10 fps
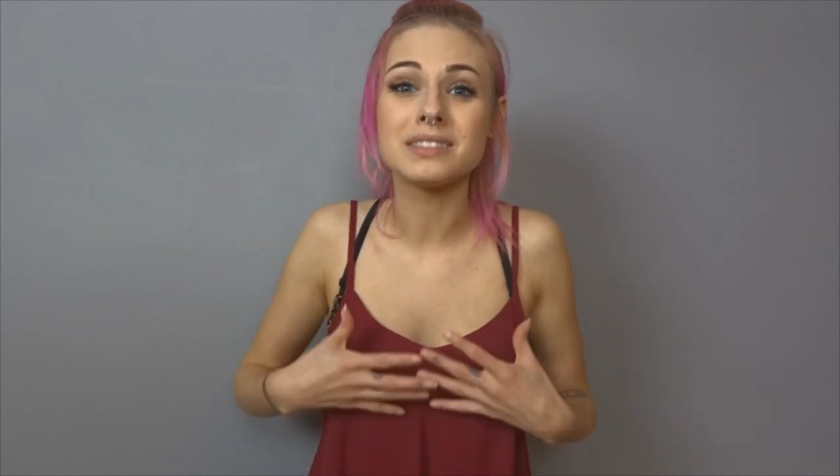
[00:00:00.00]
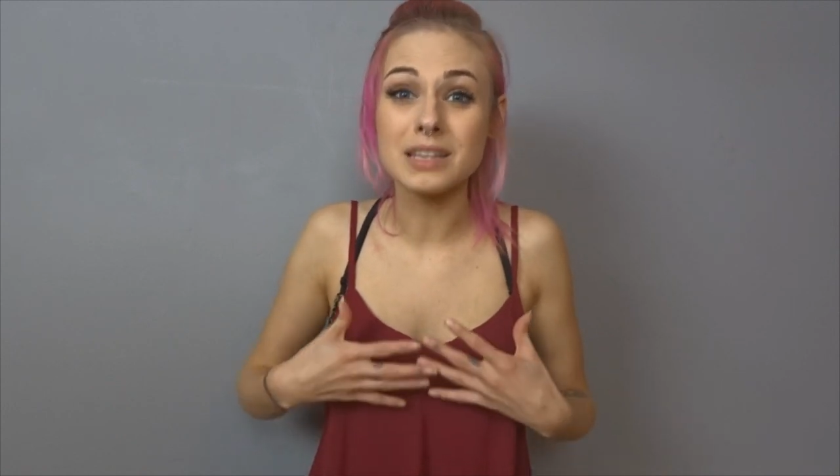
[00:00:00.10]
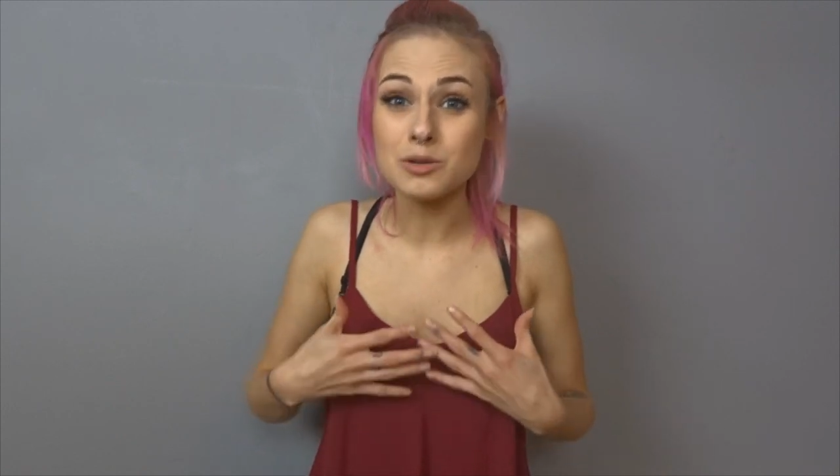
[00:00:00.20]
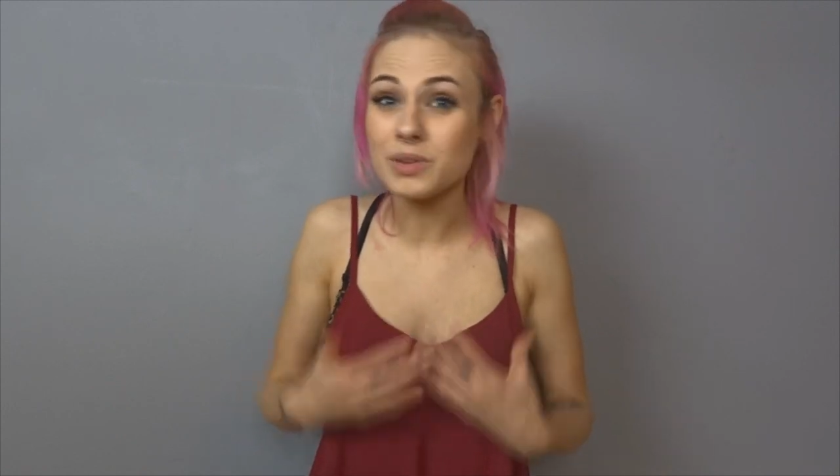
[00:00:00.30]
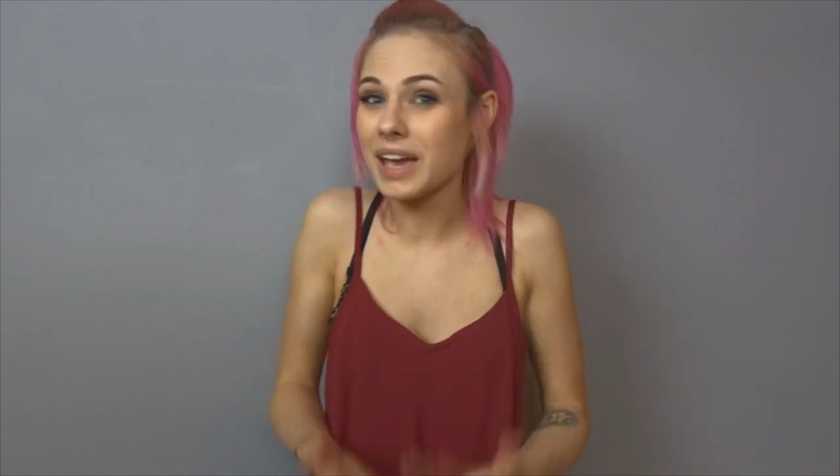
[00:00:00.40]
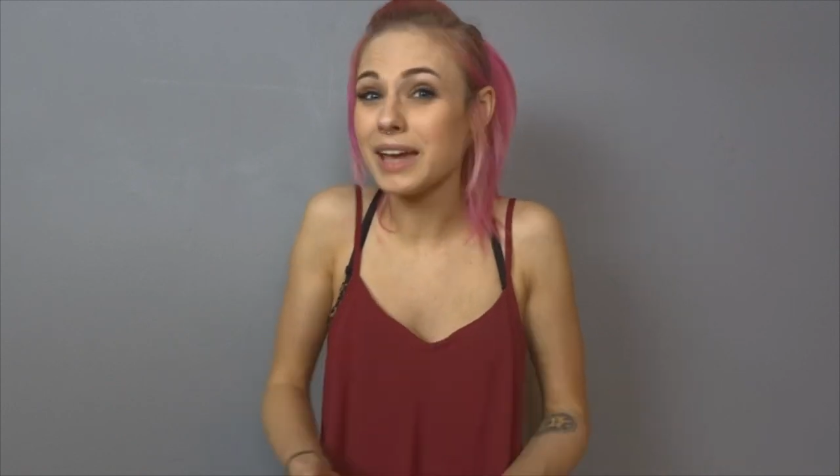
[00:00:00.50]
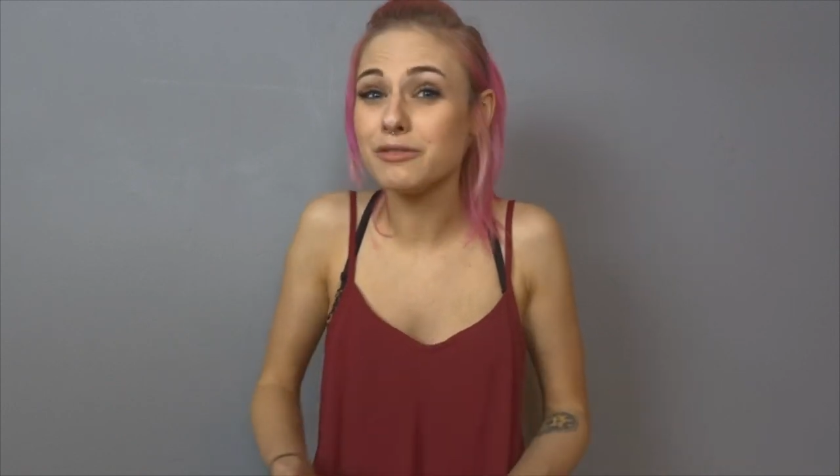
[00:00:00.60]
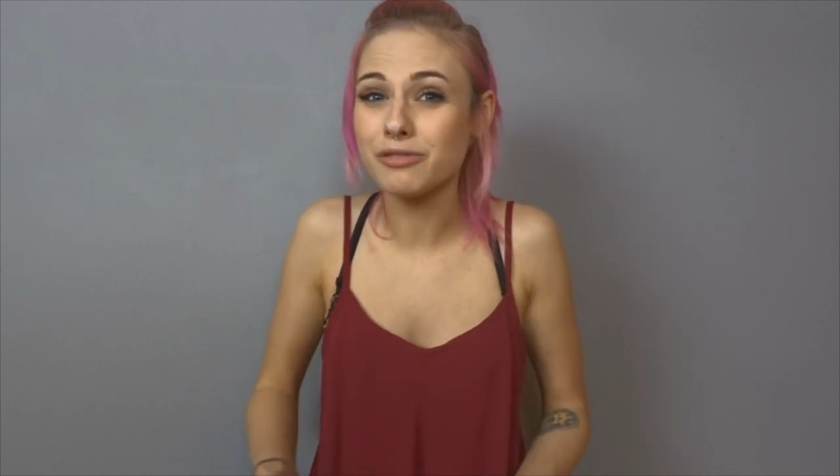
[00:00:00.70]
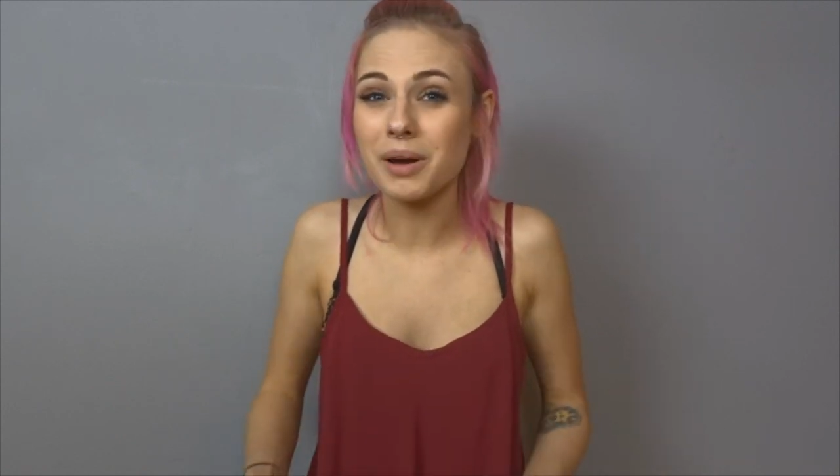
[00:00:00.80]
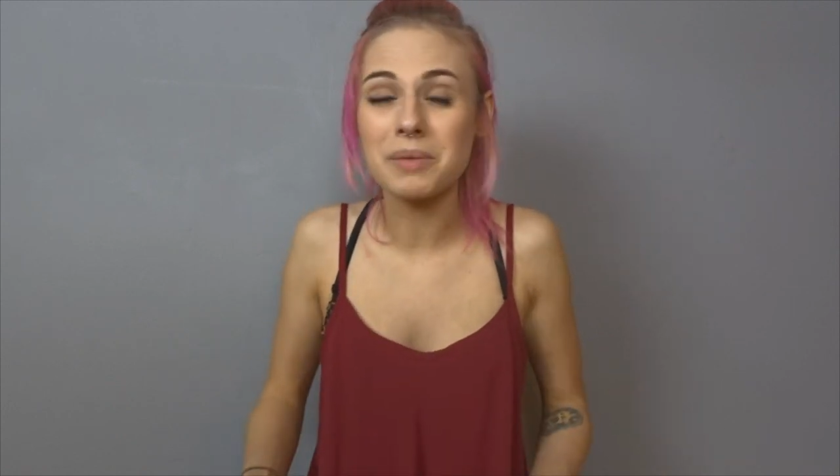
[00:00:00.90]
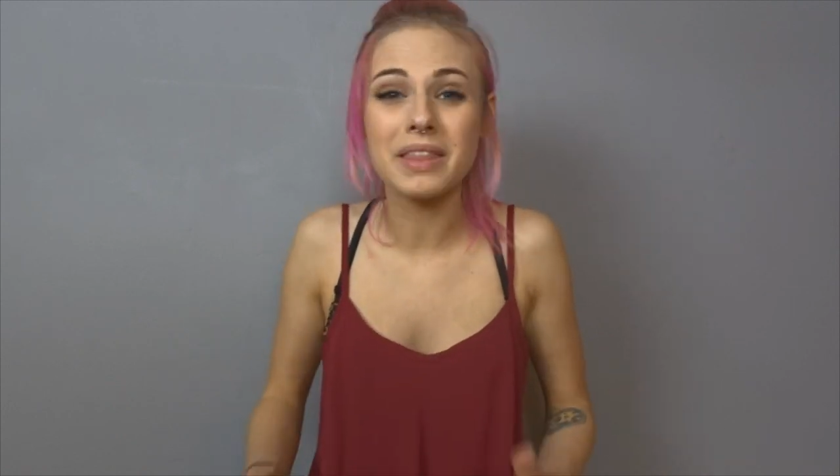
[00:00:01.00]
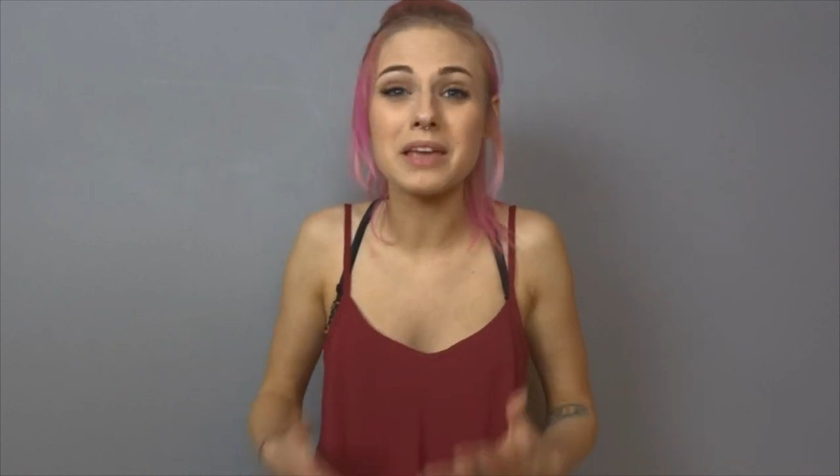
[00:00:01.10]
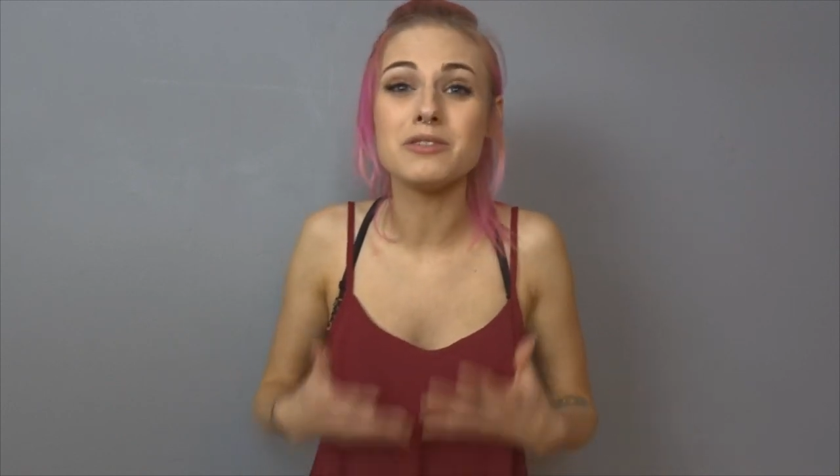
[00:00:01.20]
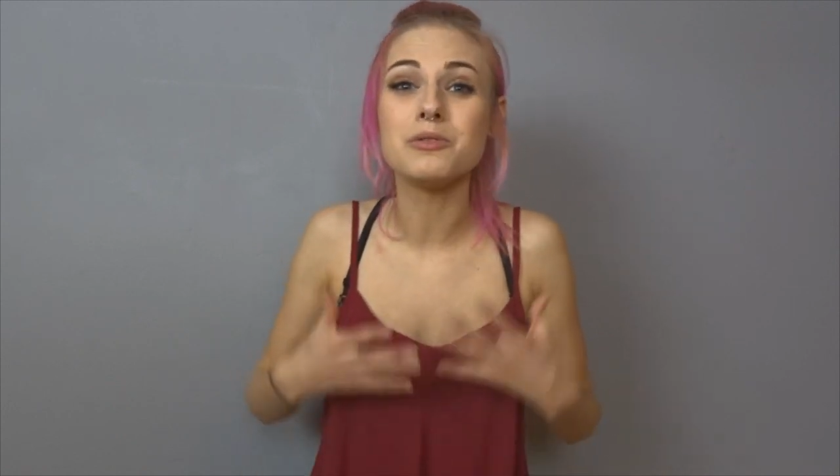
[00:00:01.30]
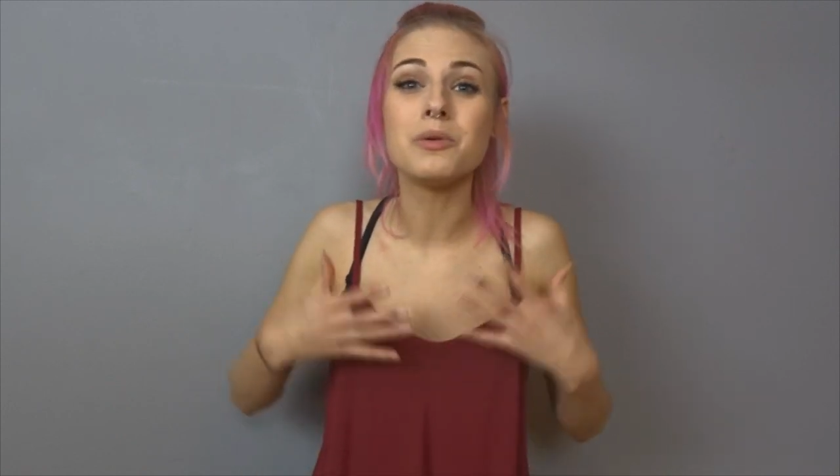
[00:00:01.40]
that you gain from and
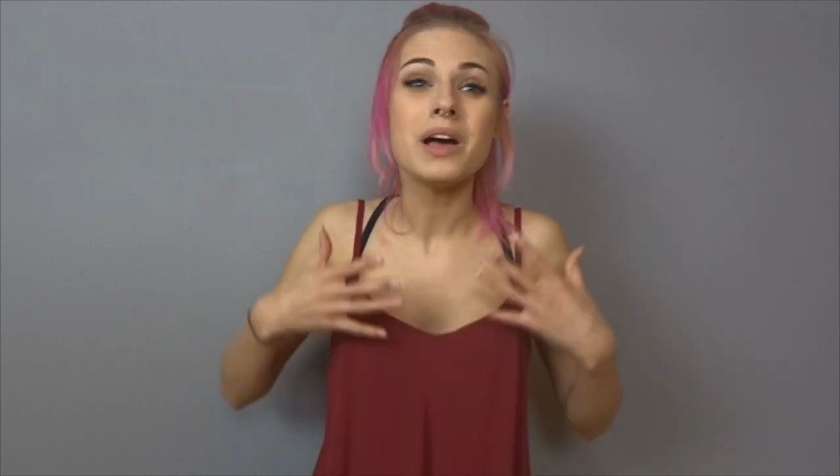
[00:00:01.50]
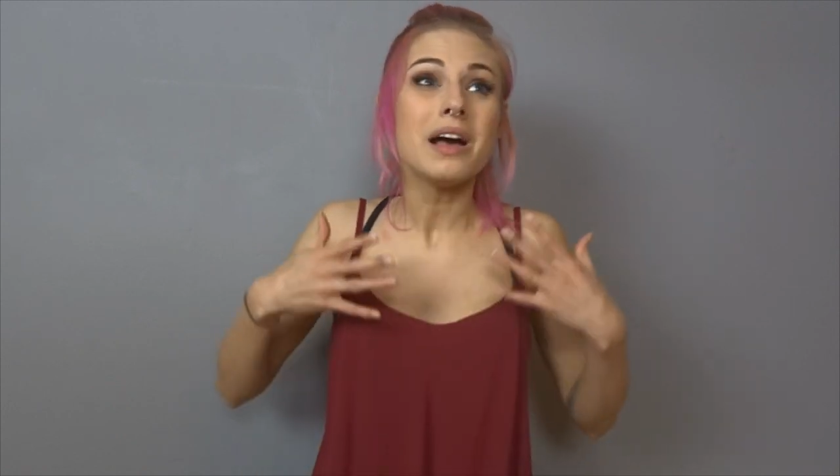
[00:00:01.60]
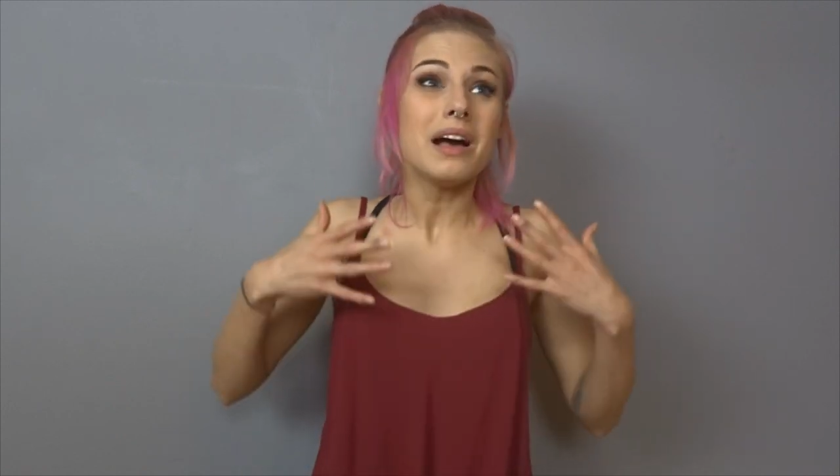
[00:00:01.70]
that you